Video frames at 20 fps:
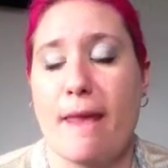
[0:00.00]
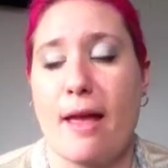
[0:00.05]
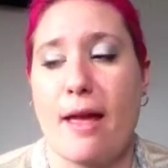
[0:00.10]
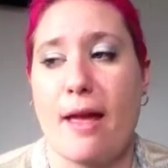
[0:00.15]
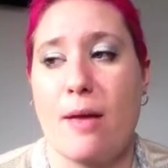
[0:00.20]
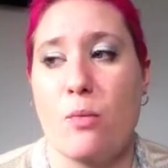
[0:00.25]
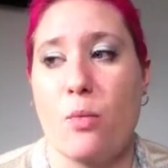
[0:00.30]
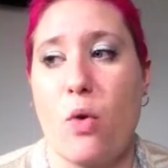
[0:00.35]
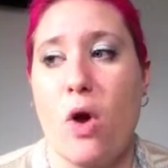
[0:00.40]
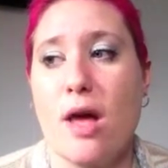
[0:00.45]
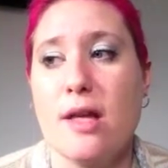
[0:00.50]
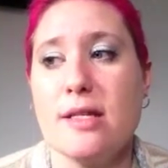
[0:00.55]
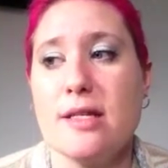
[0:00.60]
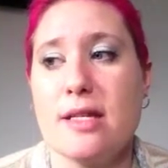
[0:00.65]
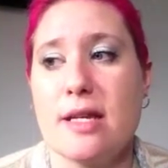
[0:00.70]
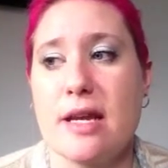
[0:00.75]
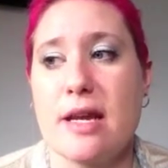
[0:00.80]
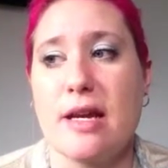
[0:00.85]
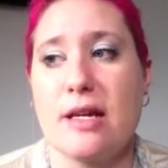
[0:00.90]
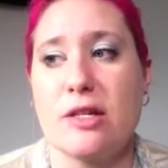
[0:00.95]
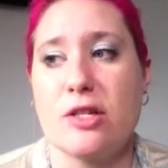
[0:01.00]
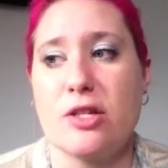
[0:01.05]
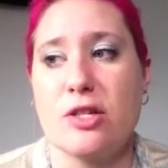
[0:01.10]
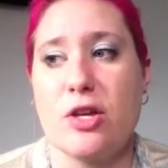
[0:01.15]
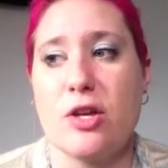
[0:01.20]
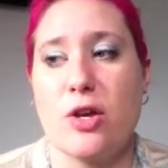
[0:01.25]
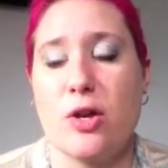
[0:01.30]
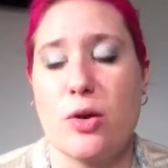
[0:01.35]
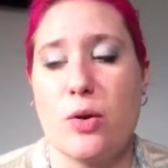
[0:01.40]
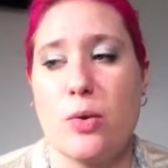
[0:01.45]
wanting
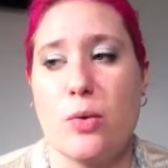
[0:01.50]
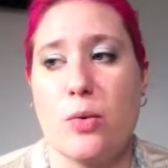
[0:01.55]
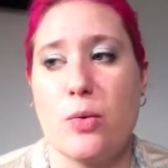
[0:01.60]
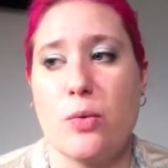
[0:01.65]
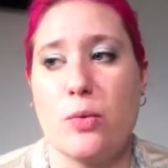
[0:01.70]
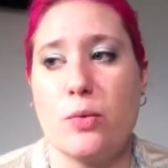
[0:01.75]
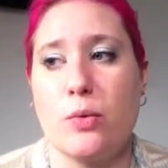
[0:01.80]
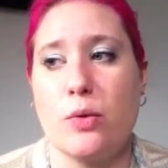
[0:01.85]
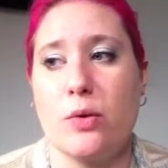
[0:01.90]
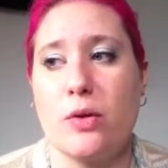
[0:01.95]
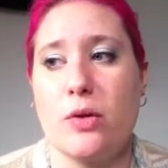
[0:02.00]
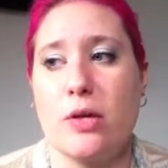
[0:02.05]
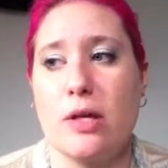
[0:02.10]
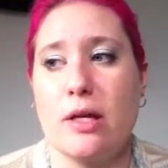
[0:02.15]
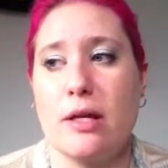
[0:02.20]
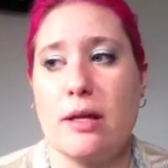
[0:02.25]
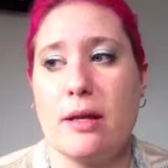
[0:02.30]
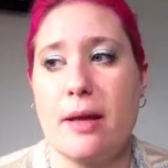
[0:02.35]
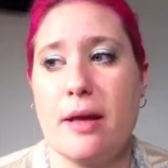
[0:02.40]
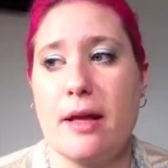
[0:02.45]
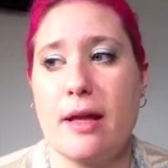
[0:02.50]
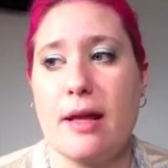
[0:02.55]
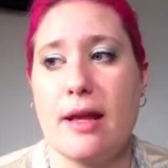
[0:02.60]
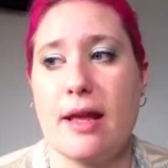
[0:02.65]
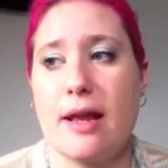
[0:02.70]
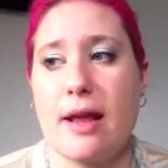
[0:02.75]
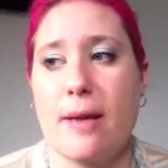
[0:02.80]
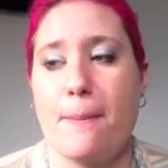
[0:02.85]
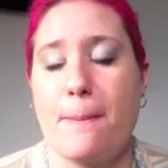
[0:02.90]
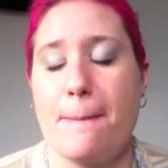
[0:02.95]
to
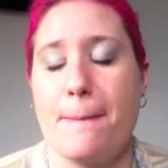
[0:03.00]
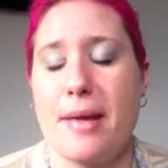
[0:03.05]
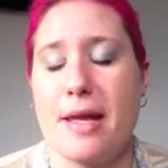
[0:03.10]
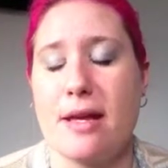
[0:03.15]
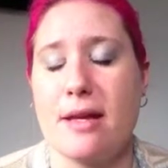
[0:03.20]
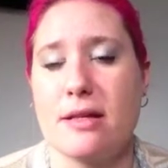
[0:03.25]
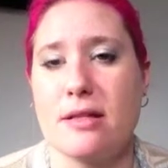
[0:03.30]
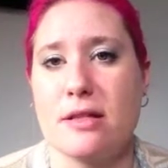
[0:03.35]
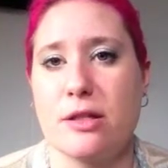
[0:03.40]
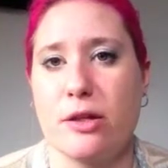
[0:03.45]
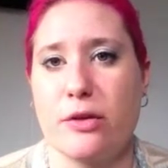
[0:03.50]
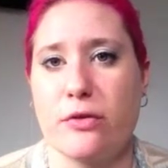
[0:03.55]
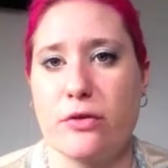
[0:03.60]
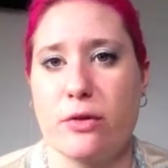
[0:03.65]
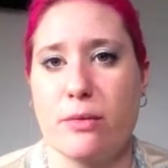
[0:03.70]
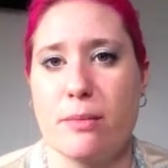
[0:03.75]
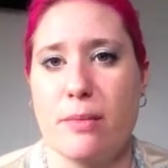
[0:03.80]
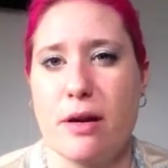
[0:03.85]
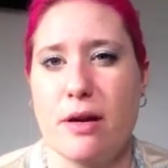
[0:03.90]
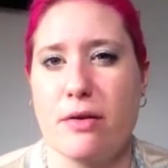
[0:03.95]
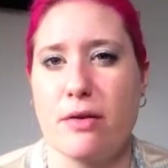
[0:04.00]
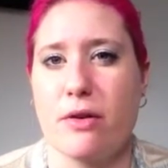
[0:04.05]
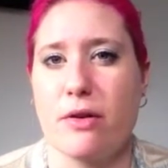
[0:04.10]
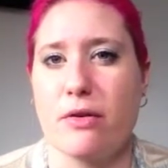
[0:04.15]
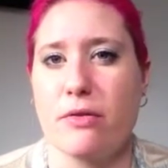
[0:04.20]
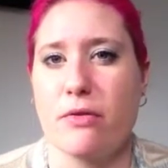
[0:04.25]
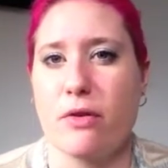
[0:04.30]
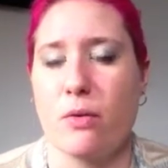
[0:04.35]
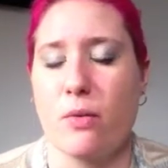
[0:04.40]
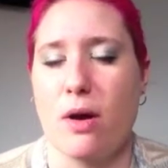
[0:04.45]
get a big silver
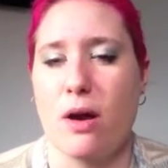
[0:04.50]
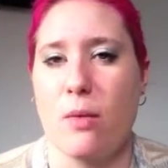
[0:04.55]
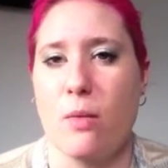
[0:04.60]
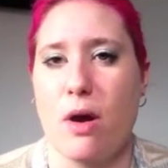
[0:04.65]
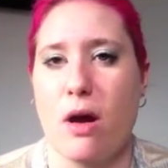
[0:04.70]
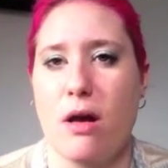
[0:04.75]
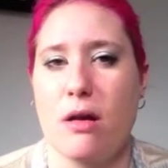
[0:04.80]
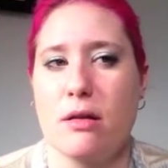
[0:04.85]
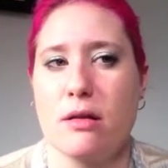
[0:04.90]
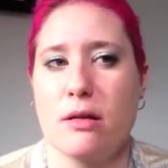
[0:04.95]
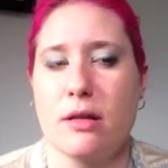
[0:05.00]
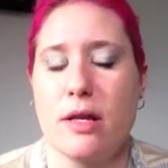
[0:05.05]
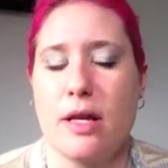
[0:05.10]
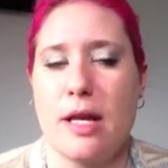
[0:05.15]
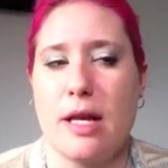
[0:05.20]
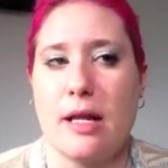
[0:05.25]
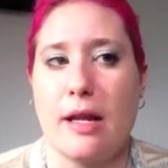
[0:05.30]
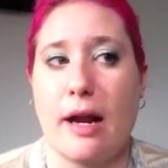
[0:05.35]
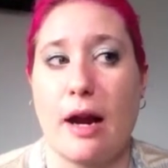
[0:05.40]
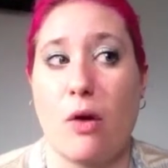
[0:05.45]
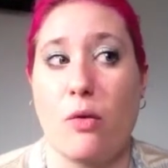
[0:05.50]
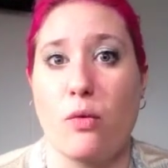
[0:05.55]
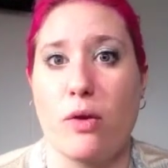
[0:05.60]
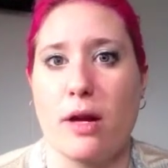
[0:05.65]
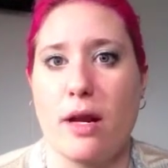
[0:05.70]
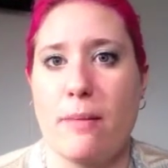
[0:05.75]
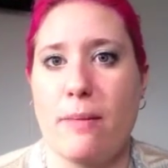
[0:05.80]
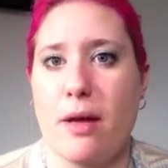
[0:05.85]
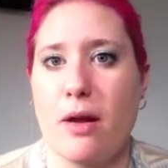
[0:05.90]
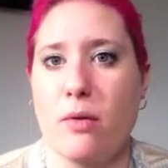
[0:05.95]
mirror for one wall, like a
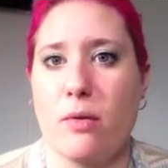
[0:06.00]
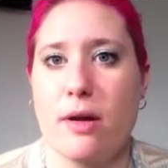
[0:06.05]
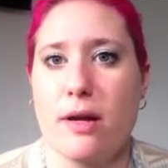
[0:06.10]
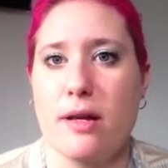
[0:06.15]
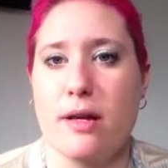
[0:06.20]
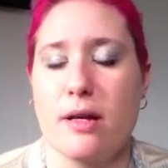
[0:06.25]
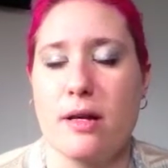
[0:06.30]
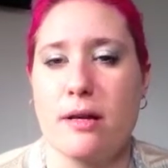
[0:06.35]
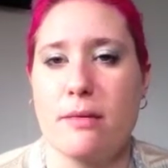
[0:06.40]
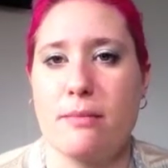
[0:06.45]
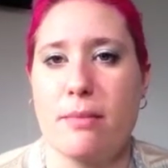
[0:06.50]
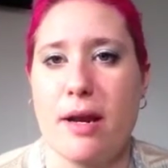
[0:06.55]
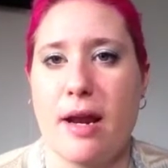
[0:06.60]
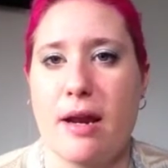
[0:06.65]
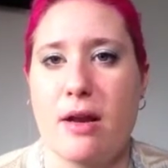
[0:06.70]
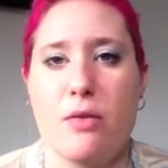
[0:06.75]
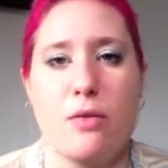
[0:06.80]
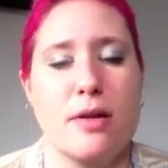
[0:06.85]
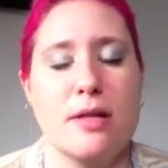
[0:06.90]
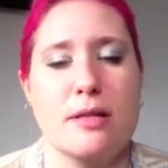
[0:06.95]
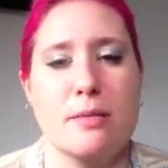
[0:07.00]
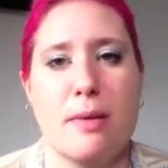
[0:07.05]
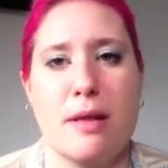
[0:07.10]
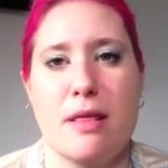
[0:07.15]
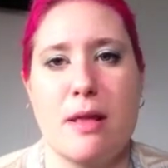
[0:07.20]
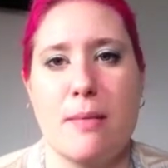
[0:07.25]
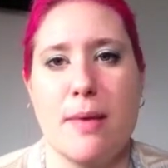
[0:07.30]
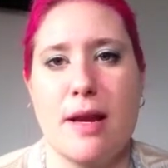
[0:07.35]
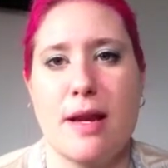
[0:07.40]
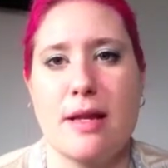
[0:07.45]
really big one. But I don't want to
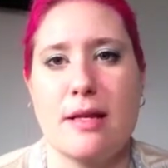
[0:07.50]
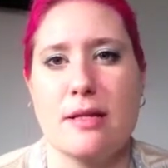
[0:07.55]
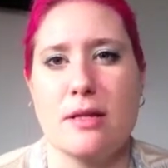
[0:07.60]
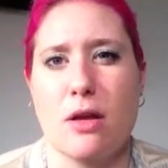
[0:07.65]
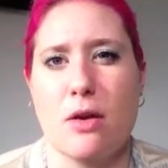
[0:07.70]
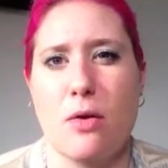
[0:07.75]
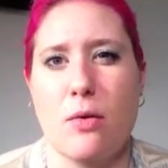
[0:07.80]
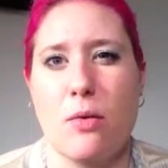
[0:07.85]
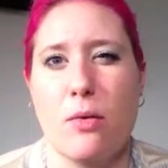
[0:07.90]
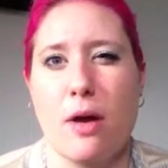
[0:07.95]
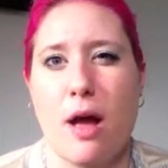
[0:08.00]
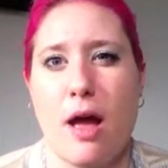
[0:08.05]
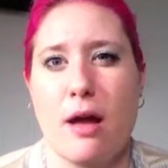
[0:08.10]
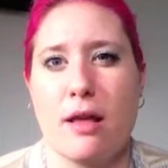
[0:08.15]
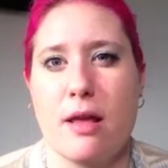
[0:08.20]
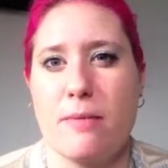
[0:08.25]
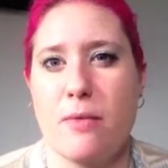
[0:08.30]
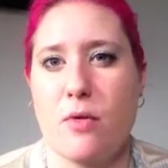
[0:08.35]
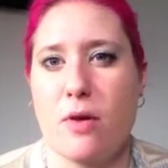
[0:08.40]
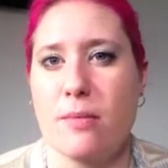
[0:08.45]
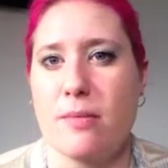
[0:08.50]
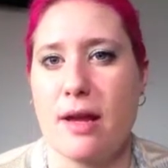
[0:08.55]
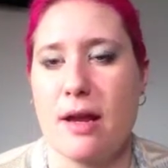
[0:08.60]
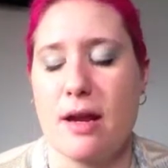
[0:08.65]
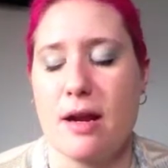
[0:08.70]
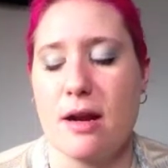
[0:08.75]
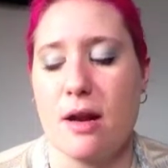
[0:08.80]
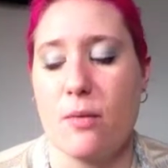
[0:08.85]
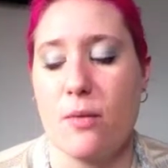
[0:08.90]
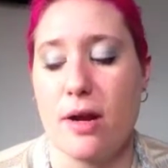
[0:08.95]
spend the money, so I'll keep you
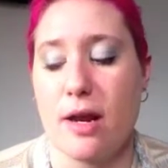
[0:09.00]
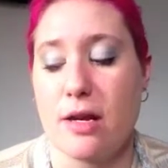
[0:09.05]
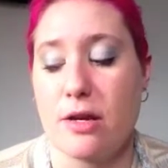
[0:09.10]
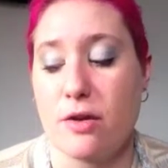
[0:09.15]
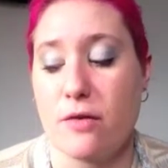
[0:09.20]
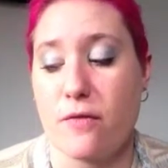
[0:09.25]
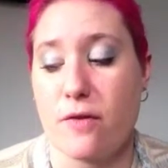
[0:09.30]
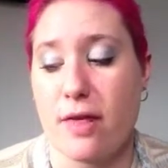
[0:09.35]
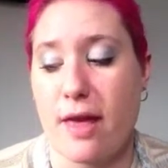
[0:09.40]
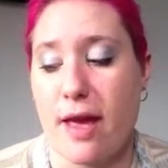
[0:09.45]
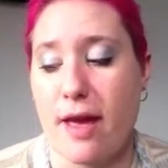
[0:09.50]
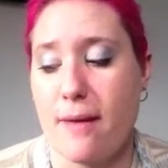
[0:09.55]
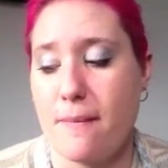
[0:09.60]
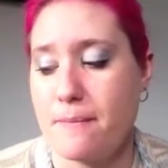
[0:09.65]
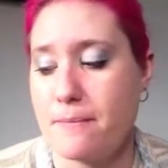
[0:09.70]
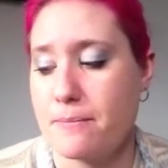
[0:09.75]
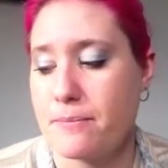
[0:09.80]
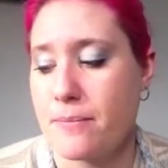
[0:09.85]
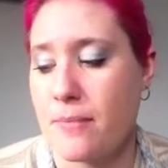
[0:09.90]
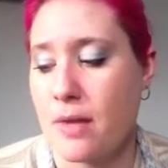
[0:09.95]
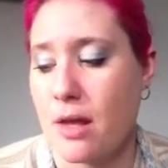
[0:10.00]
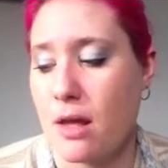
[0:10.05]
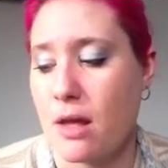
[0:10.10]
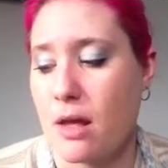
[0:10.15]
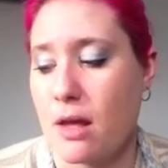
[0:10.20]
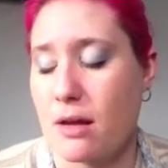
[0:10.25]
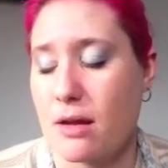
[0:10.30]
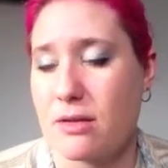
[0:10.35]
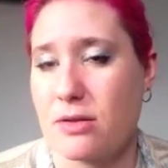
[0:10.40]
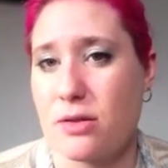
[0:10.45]
updated on what I do for that.
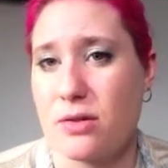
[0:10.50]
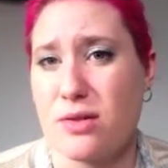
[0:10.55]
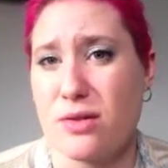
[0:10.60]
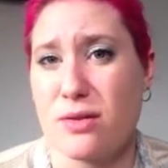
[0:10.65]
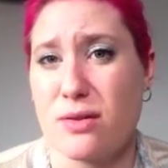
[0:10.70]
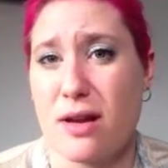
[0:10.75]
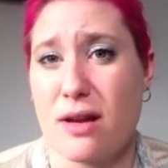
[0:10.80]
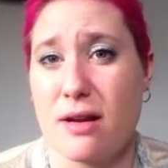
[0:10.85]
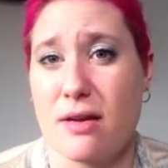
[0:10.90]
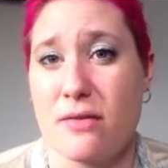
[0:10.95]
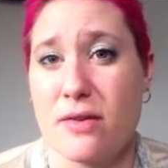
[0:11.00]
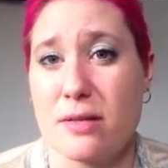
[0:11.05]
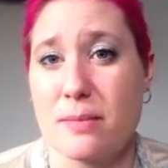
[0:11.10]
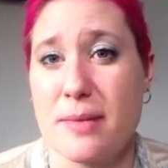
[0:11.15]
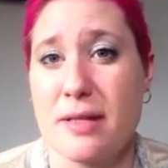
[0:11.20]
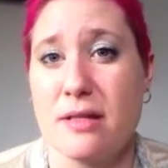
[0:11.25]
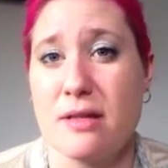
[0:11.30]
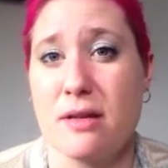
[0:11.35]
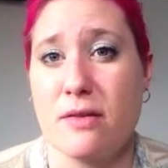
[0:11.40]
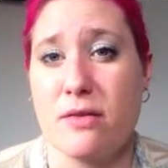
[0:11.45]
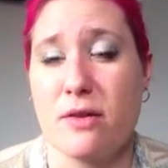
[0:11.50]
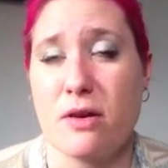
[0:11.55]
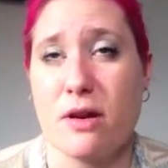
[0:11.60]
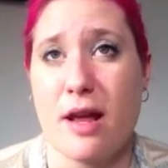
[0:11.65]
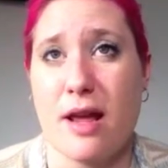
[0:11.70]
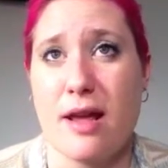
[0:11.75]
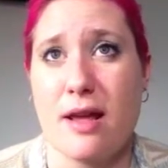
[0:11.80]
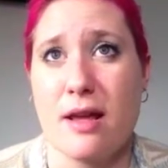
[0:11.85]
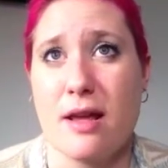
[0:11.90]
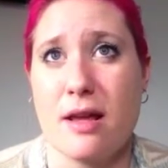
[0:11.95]
Because those are kind of expensive. They're
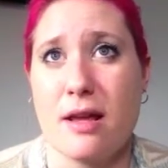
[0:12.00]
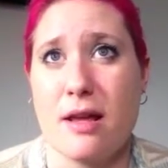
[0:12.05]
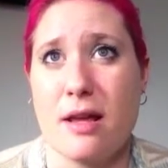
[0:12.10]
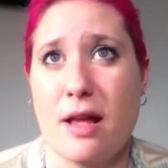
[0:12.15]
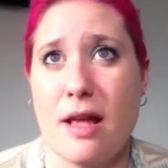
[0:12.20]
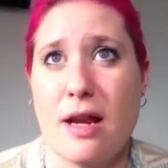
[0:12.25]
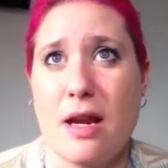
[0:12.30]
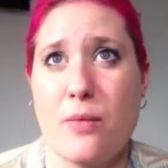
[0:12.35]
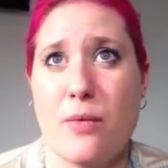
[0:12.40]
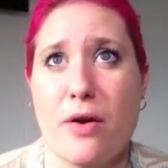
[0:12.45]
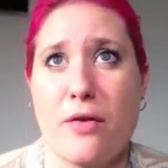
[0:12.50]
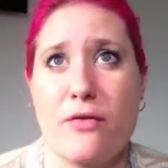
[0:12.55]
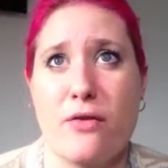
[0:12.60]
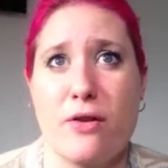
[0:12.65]
like anywhere